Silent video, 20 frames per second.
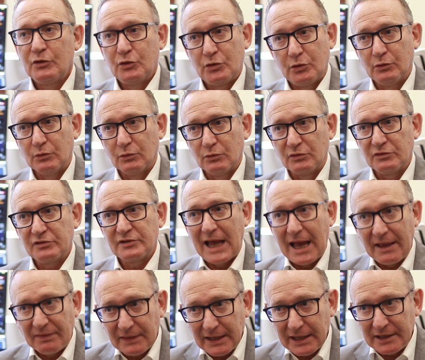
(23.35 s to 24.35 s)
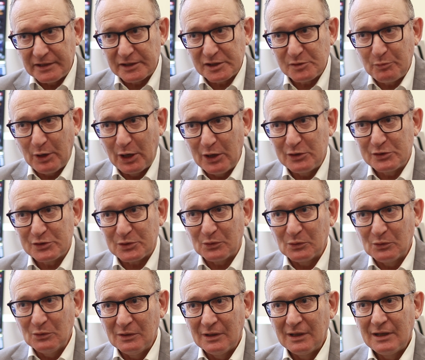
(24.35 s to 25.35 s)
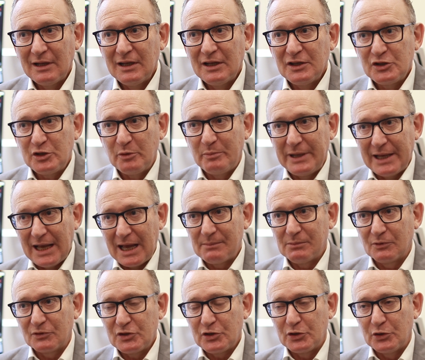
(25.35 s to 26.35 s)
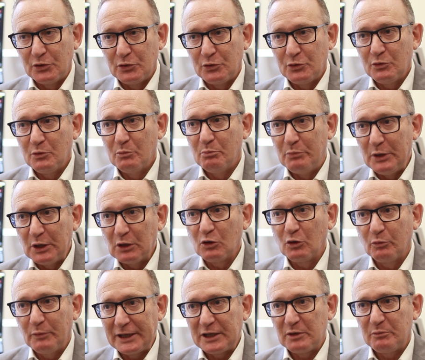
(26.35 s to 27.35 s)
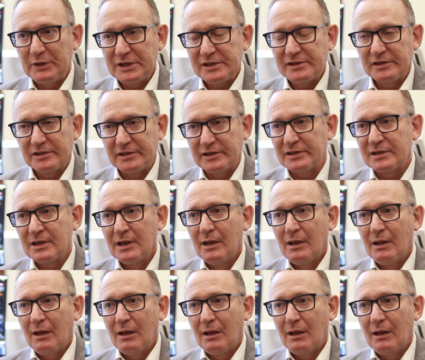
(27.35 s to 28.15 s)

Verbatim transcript: tools at their disposal to be able to build better businesses.